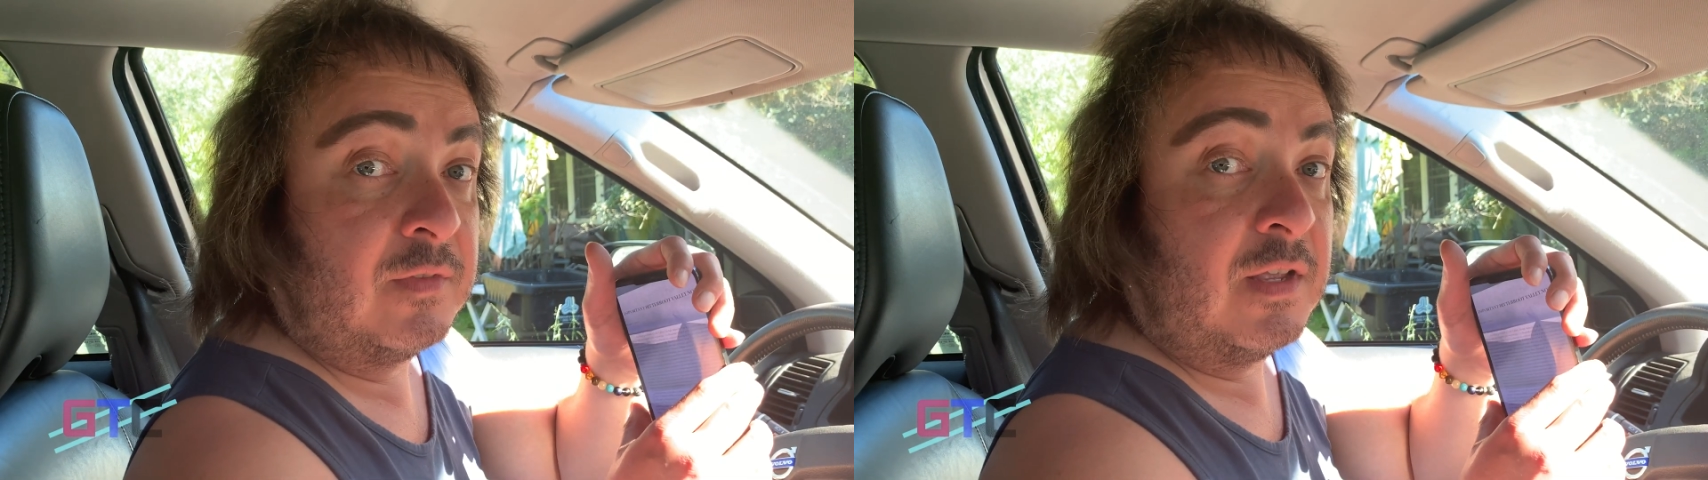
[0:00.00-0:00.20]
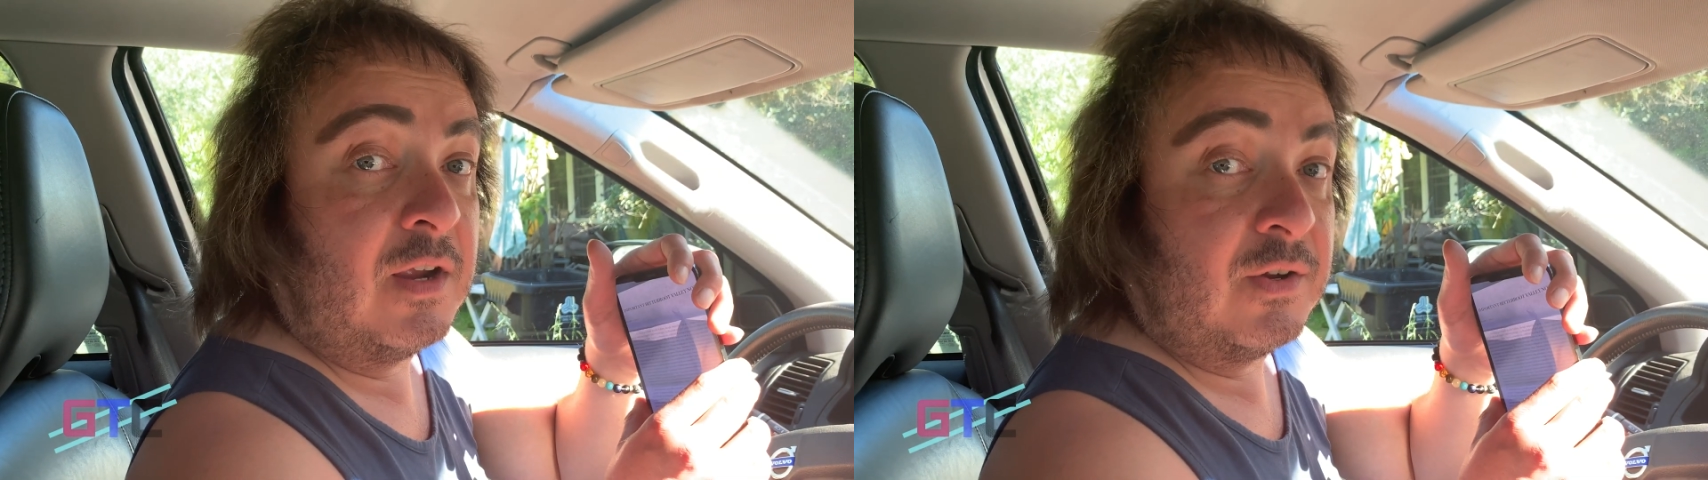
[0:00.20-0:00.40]

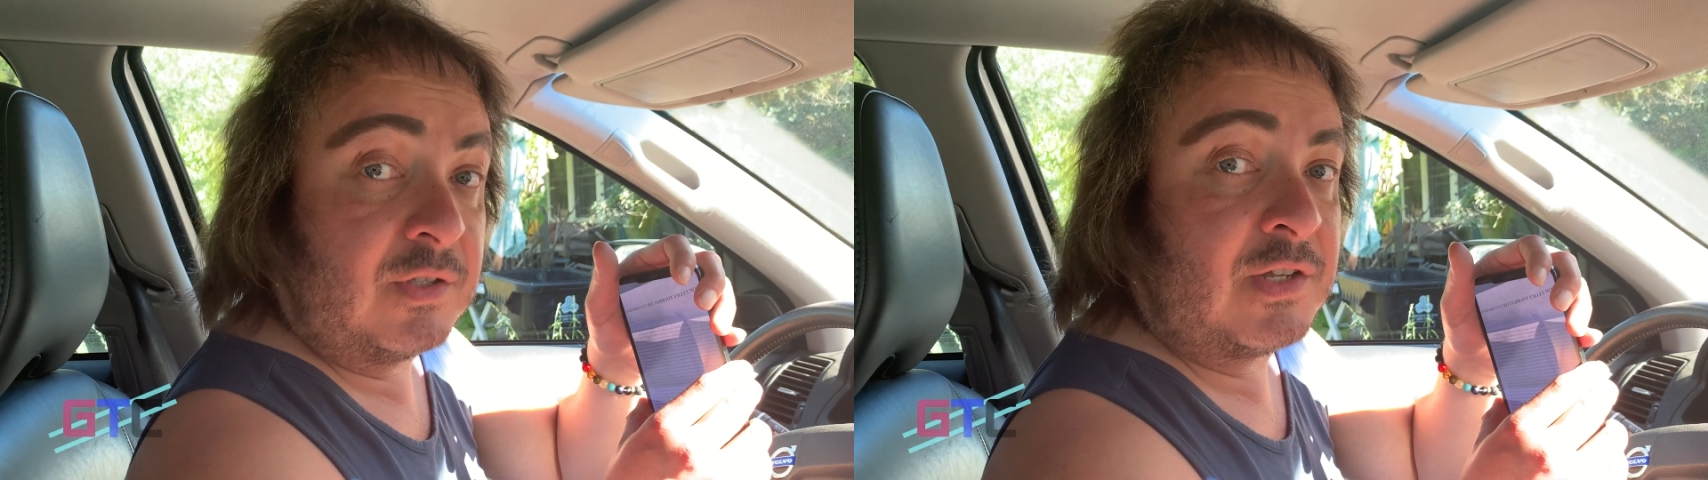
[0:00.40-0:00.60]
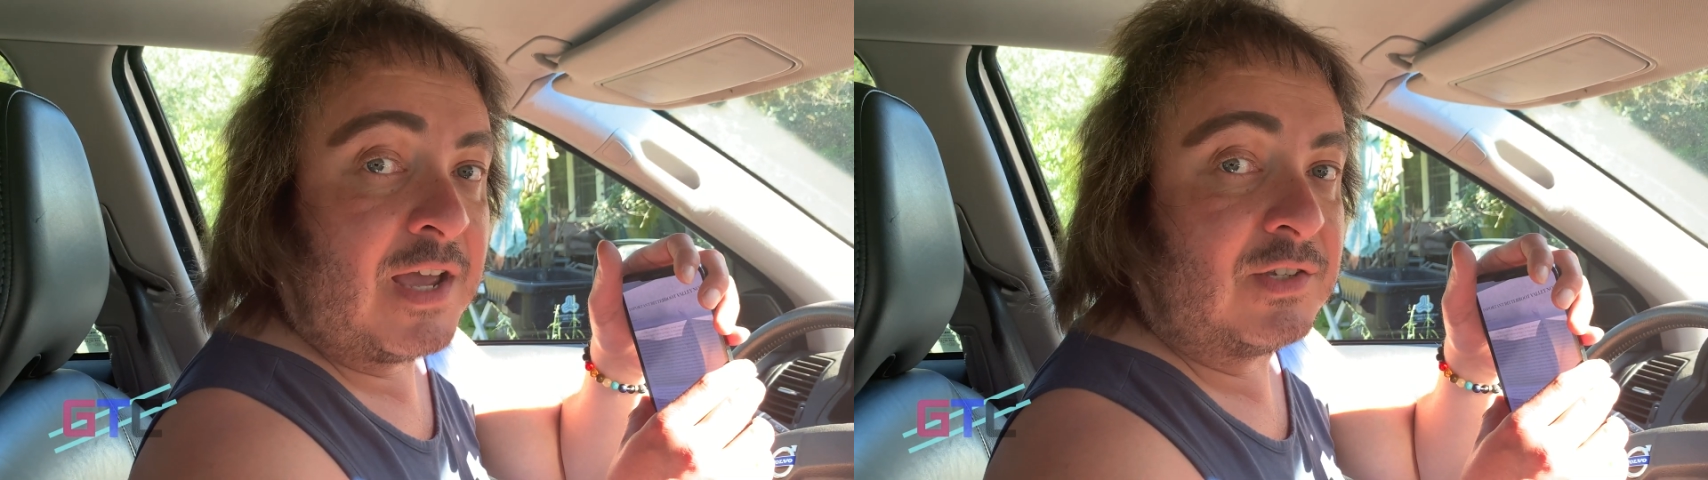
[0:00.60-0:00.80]
Here's the
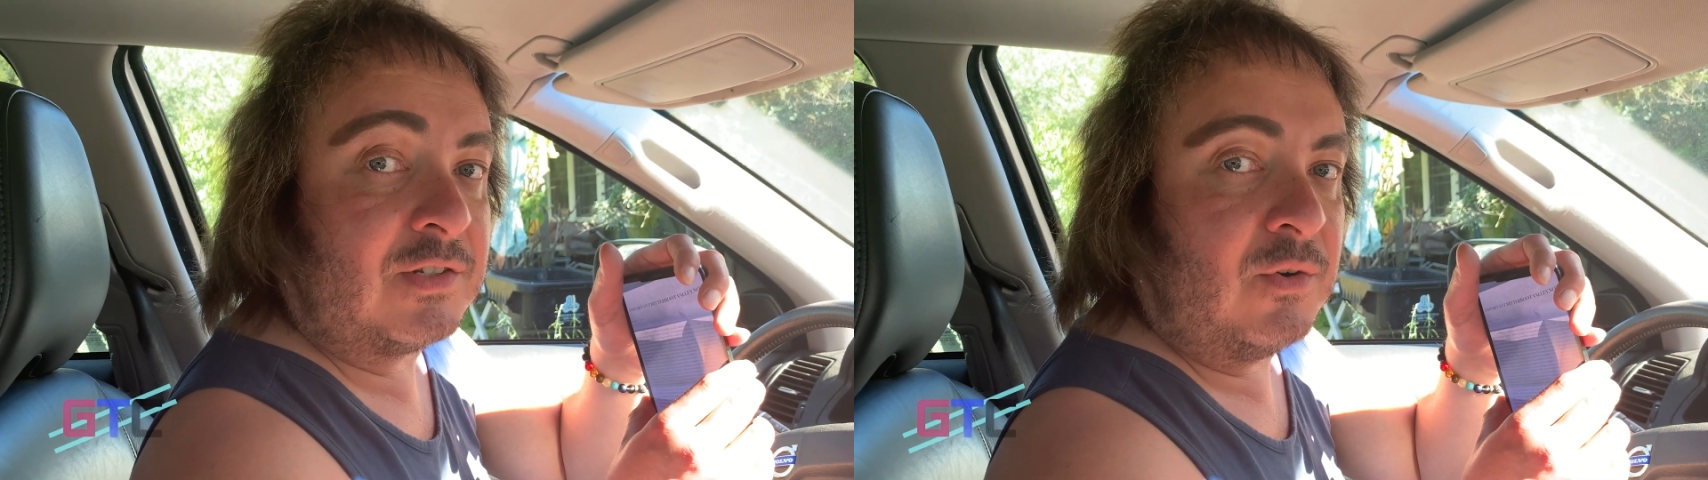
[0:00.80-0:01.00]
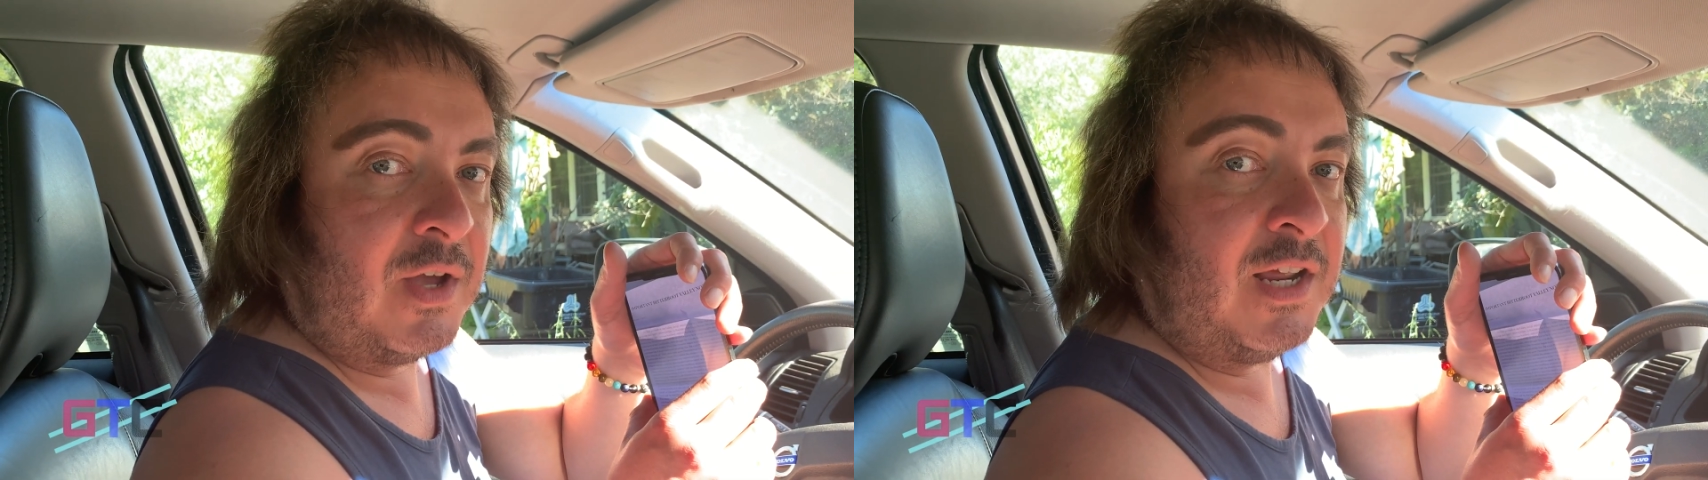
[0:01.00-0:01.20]
test.
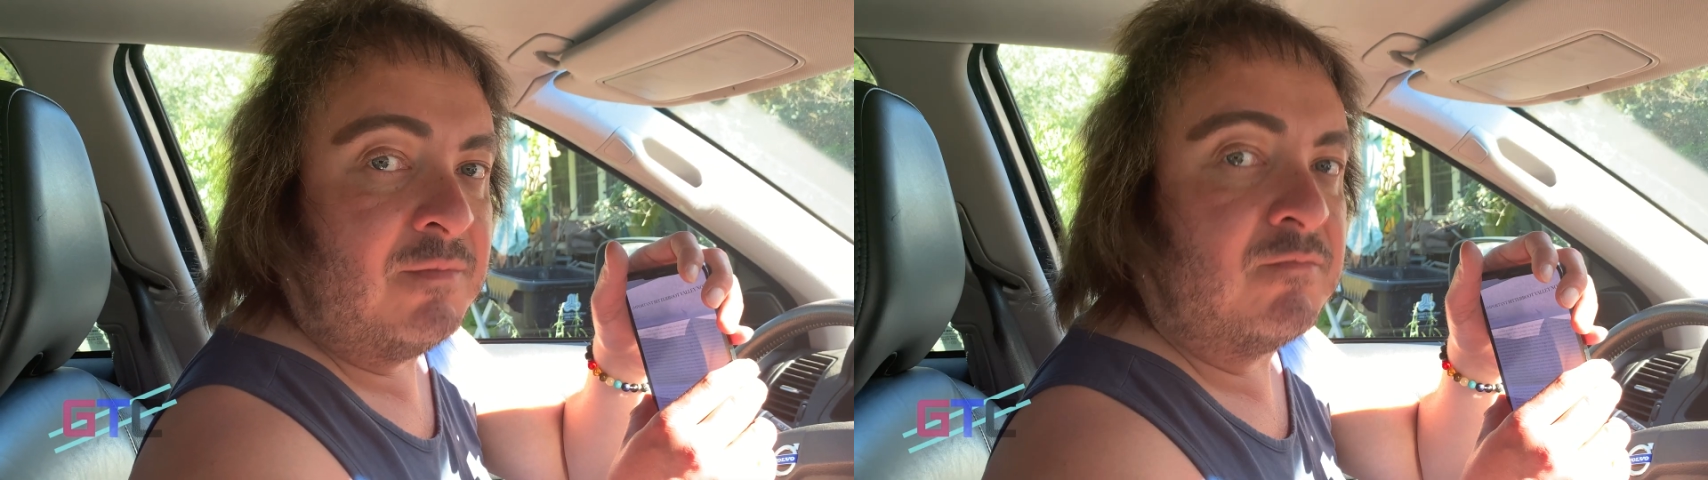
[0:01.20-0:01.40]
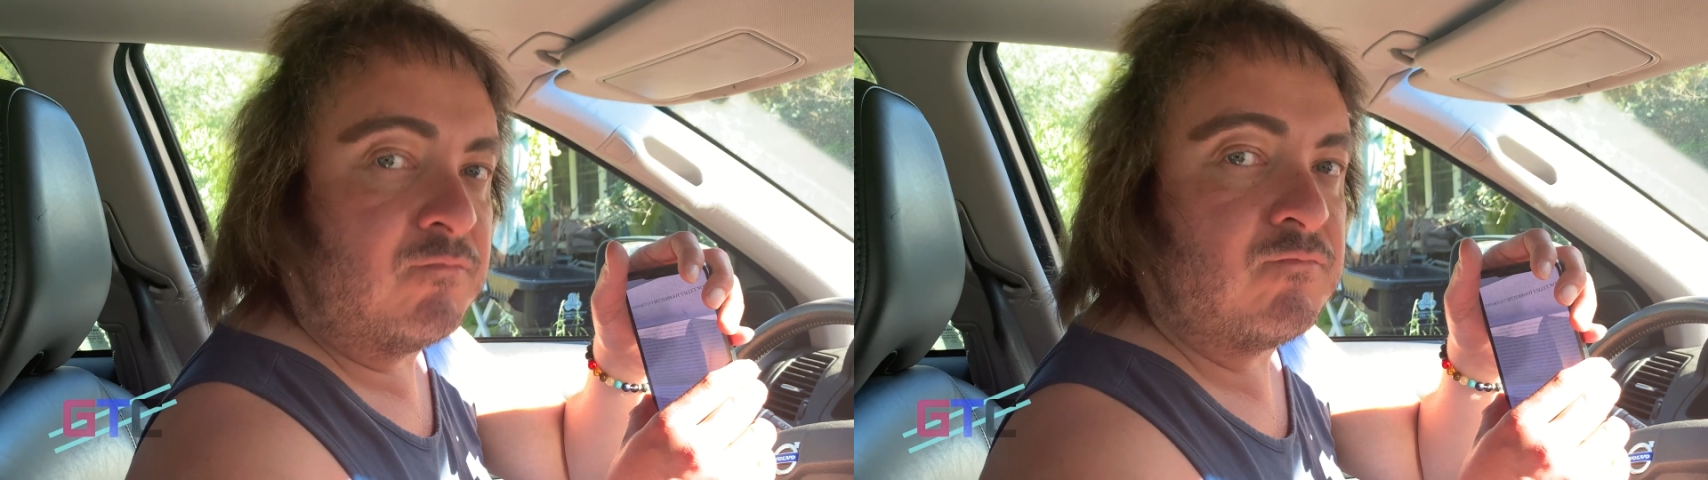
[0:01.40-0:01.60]
Are you ready?
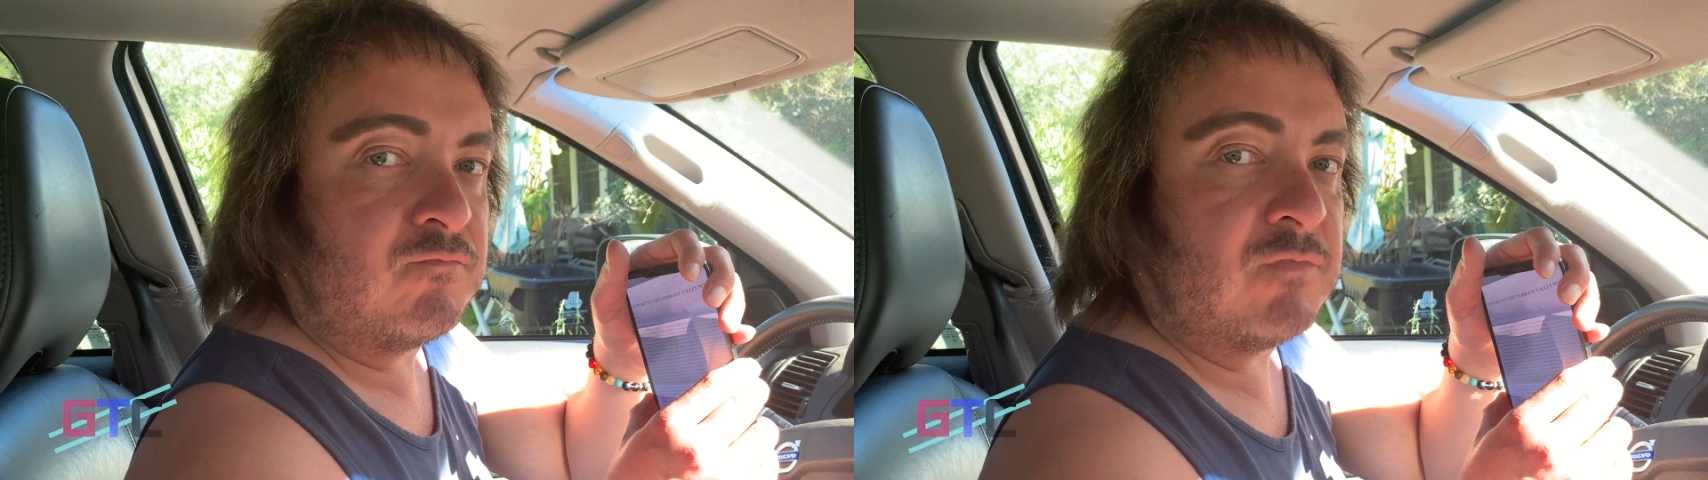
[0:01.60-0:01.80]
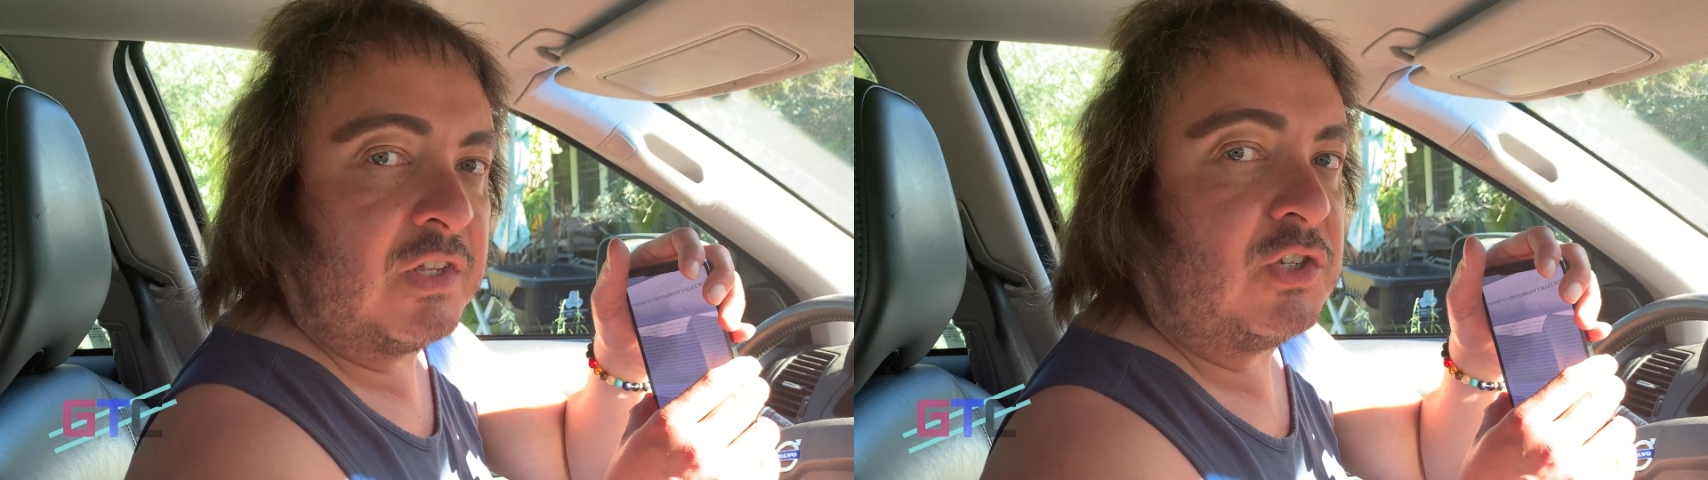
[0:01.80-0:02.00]

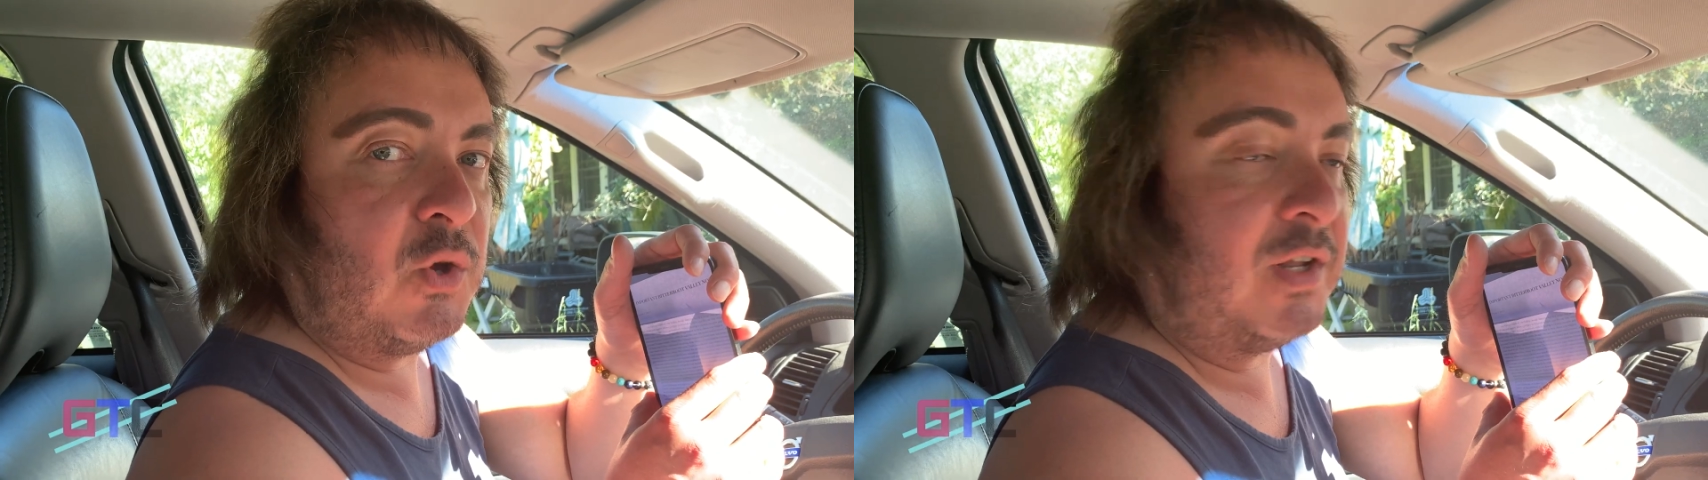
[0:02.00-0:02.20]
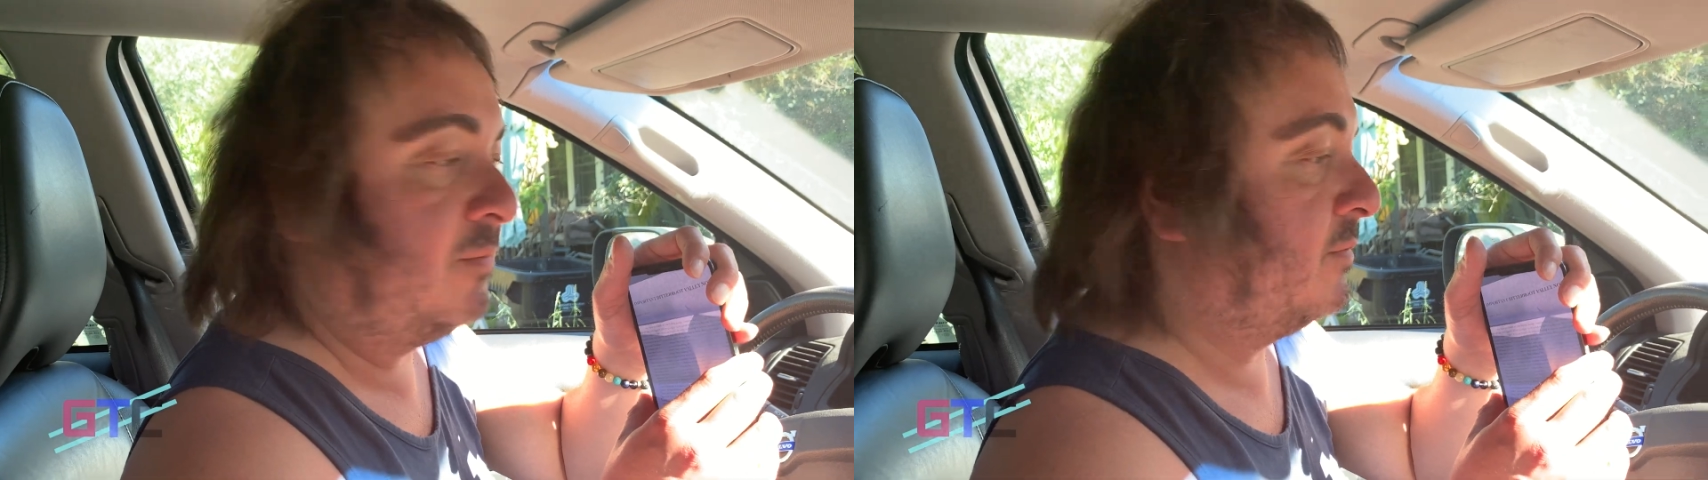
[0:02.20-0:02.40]
Let's do it.